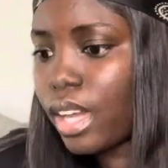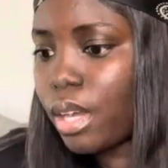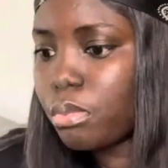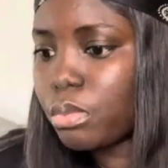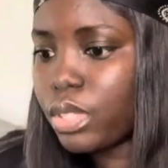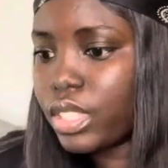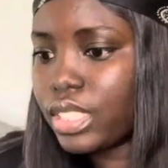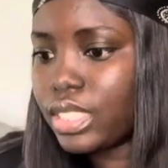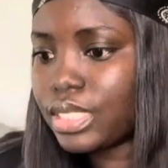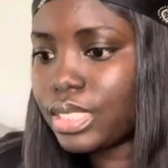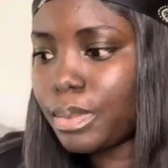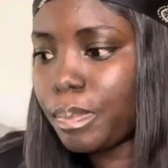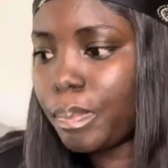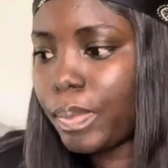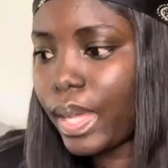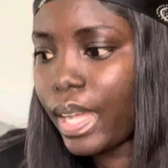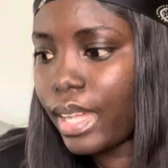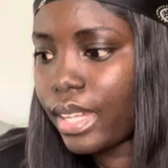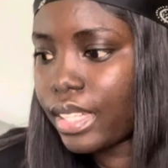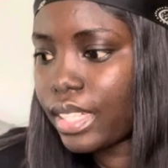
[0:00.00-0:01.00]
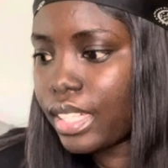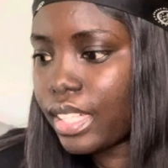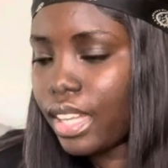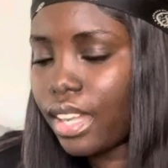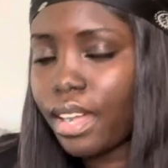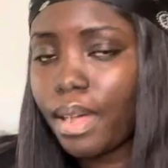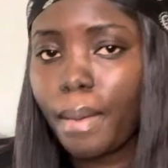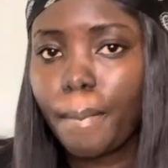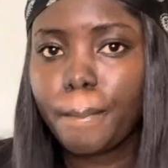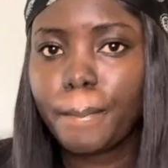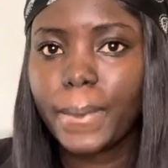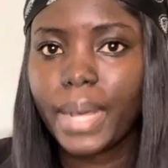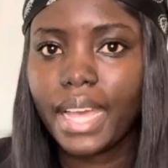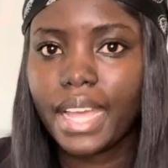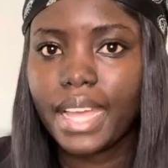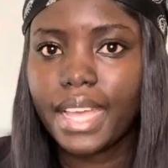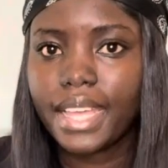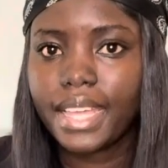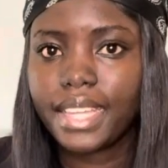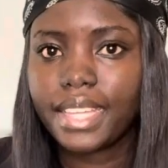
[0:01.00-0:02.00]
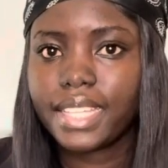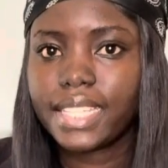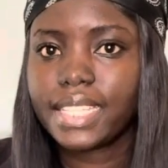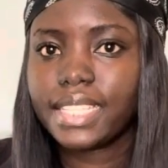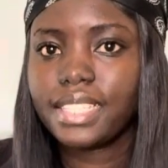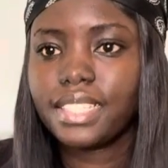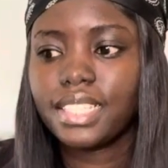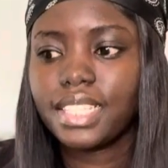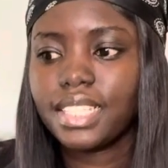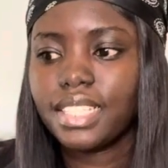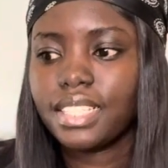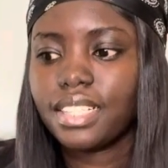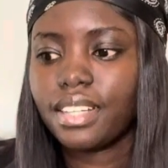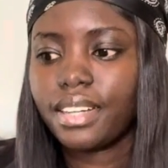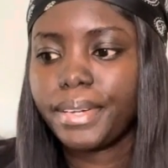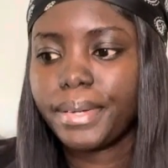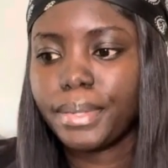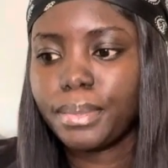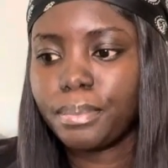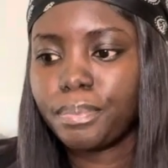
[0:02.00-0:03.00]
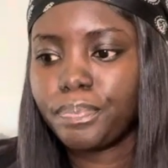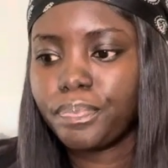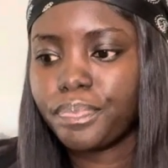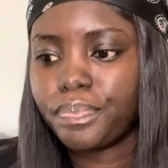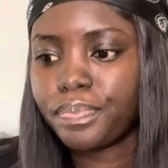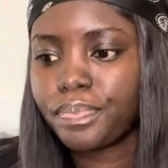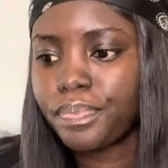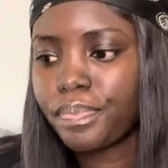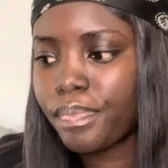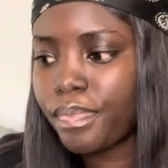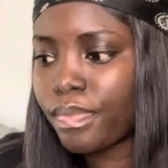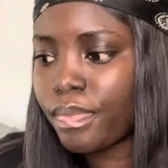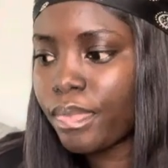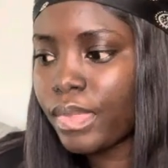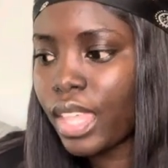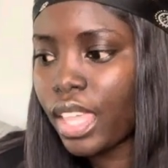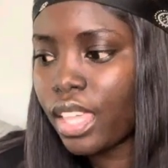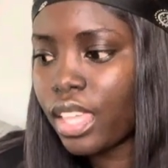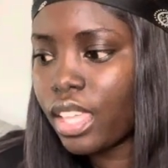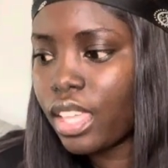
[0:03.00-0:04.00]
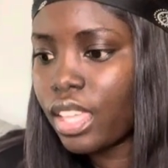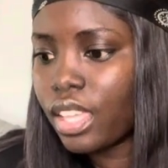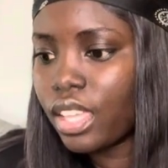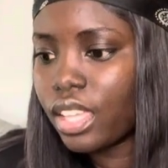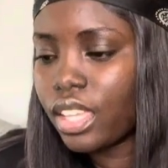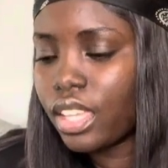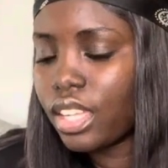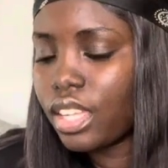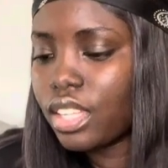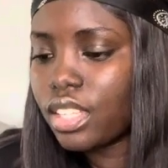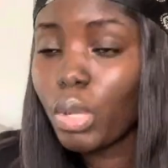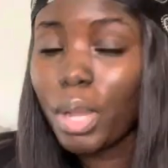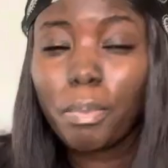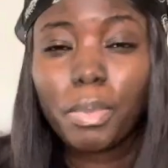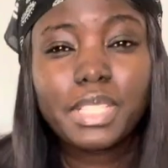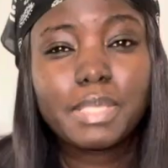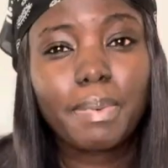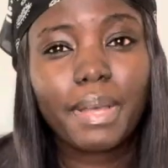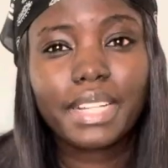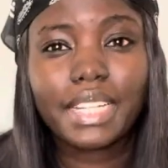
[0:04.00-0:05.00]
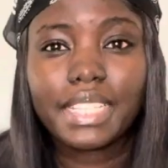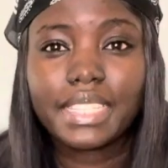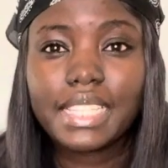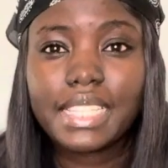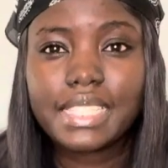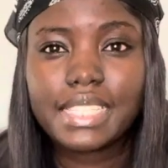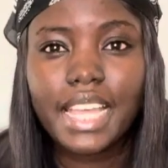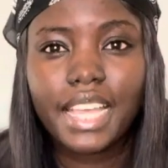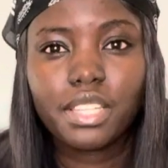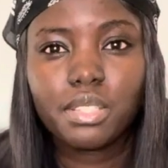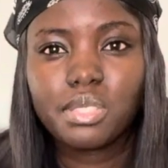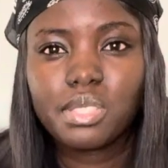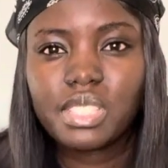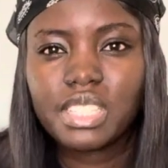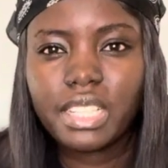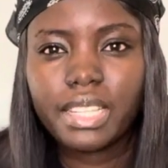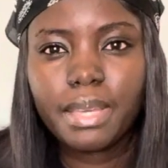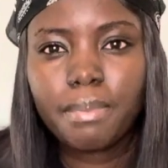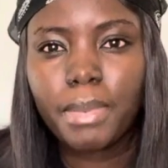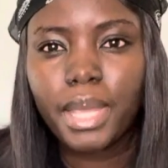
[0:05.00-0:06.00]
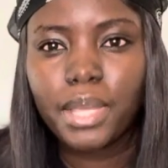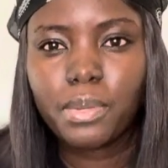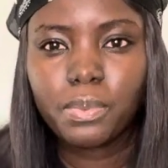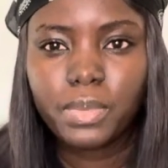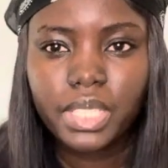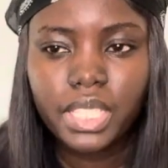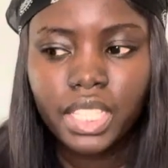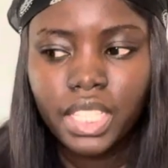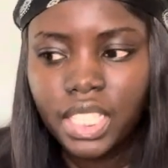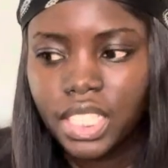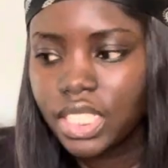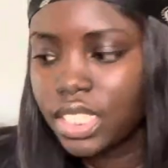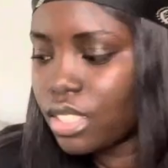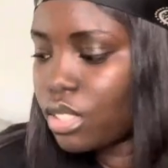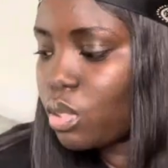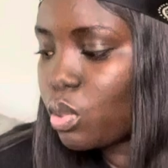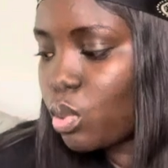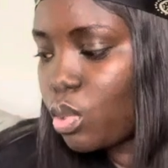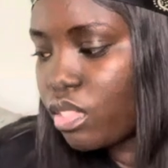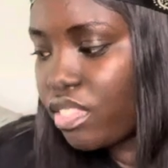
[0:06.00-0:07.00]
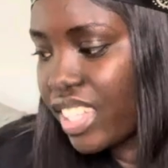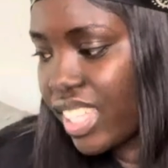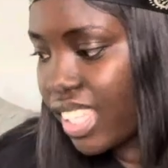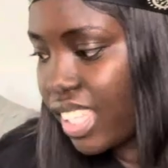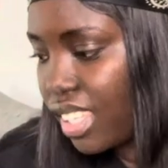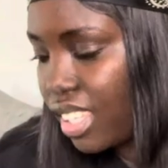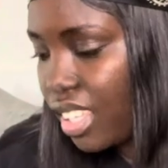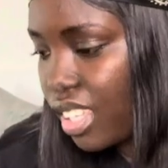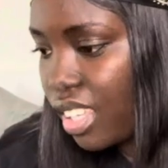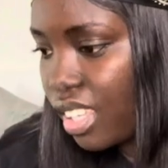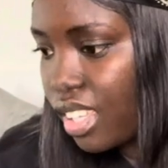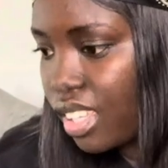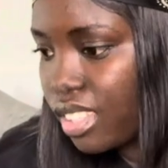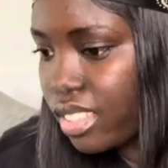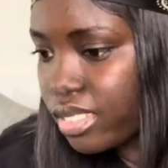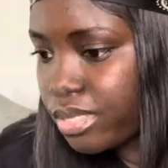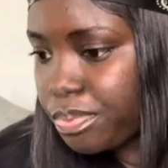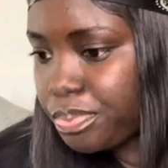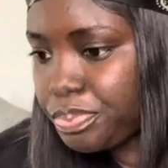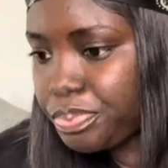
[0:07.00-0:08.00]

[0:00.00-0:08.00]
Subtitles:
I'm going to pack my I'm going to pack the things I used to lay my wig over here.